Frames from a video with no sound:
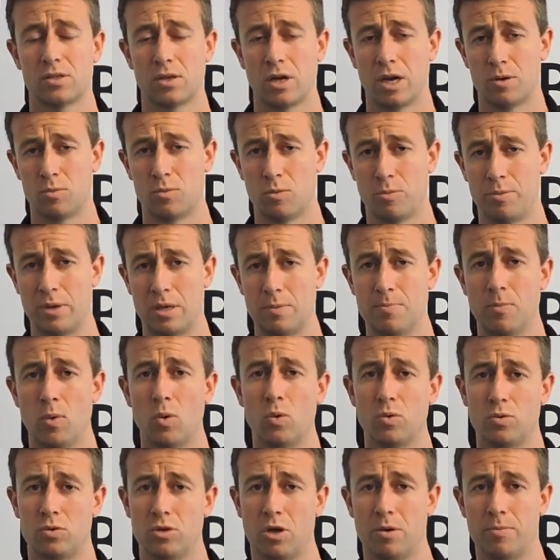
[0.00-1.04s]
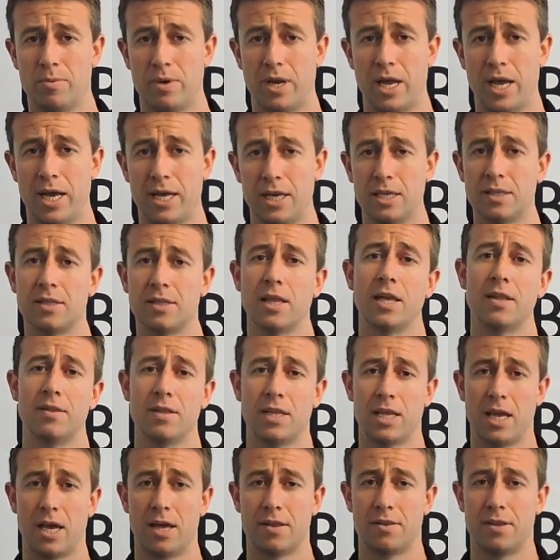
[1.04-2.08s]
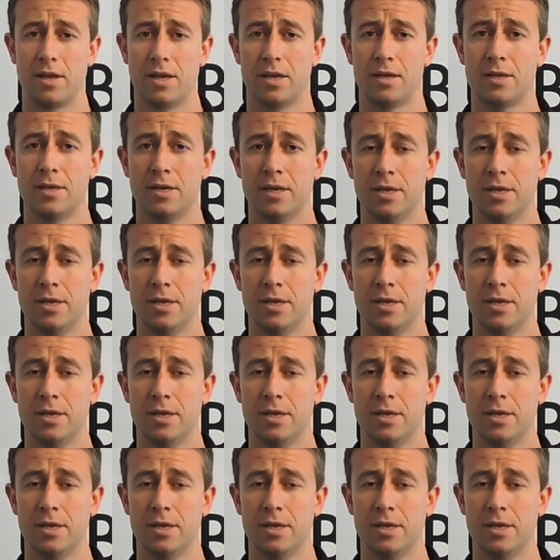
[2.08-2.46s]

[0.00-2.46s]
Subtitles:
side will be more dominating than the other.